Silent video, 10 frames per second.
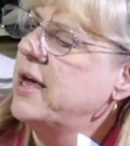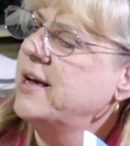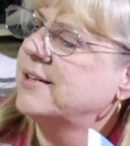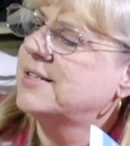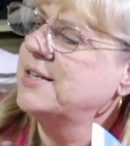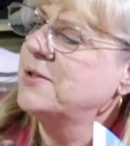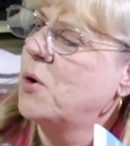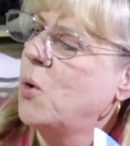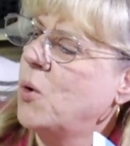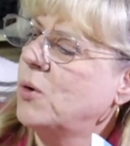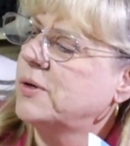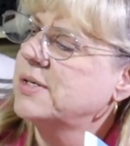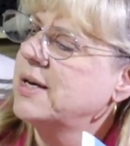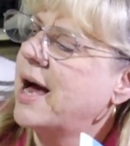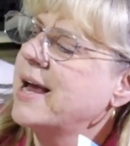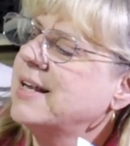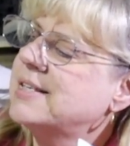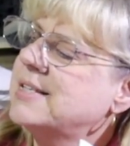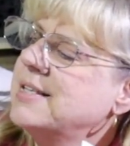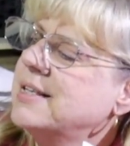can't see the holes. I can
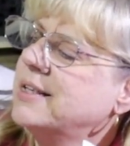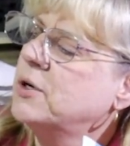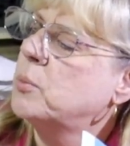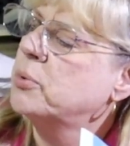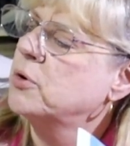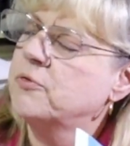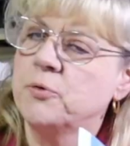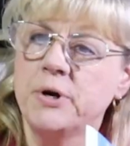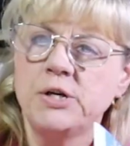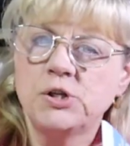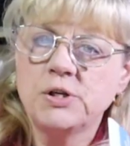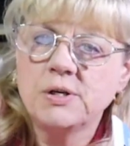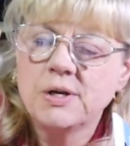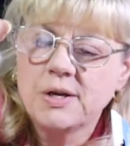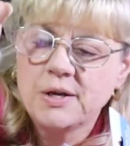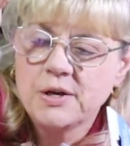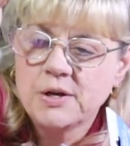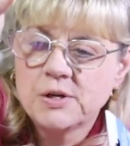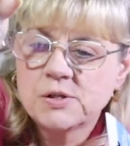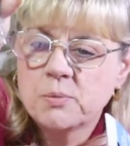see the little perforation.
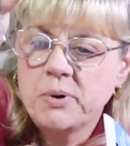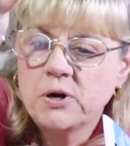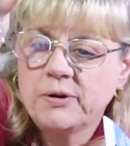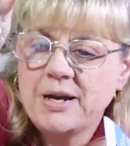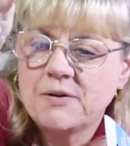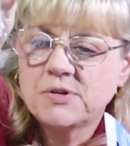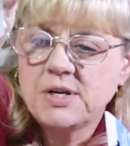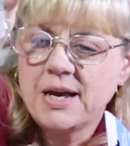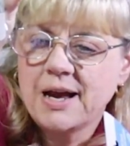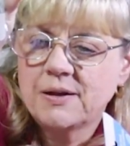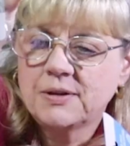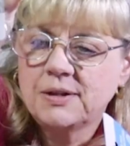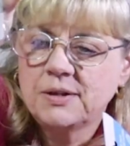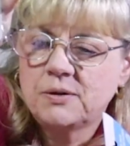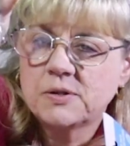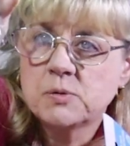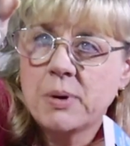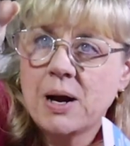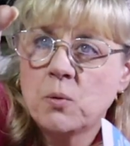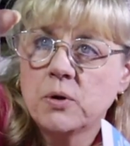So apparently you have to take out the little
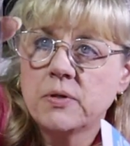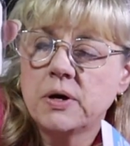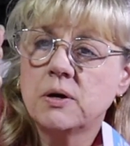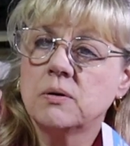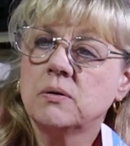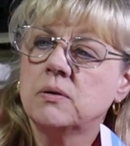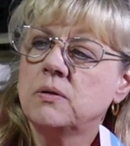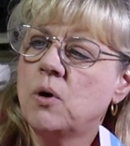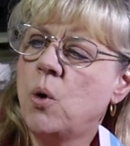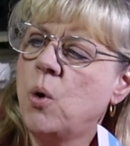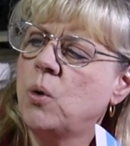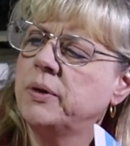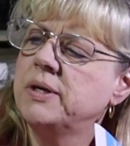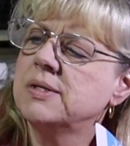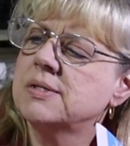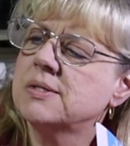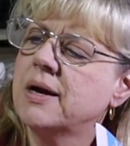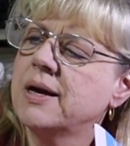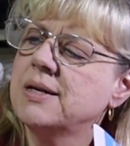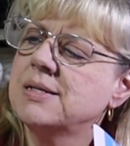spot where the hole is.
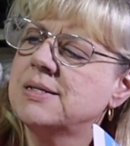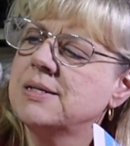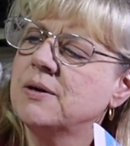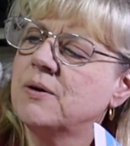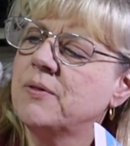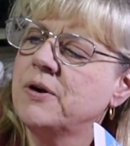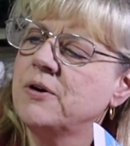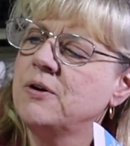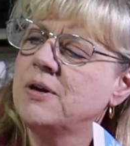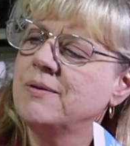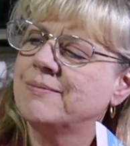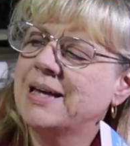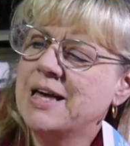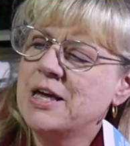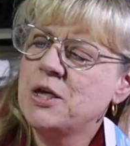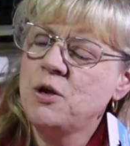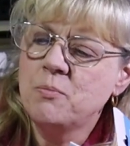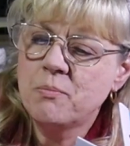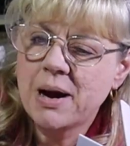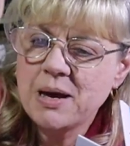I can see, oh, there you
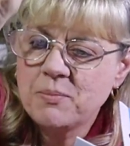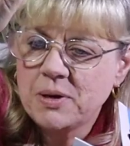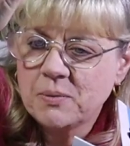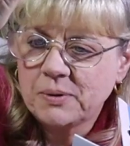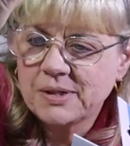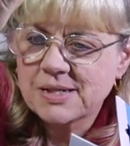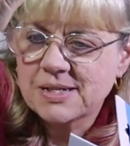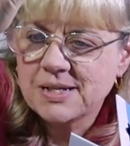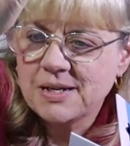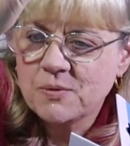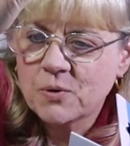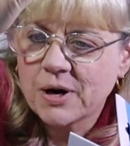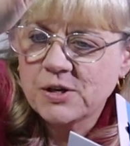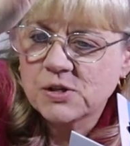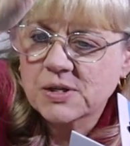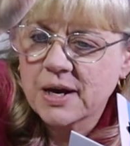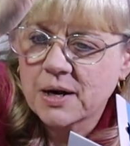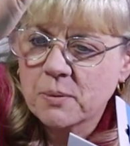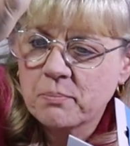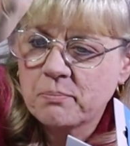might be able to see where I just
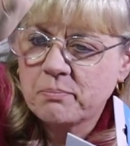kind of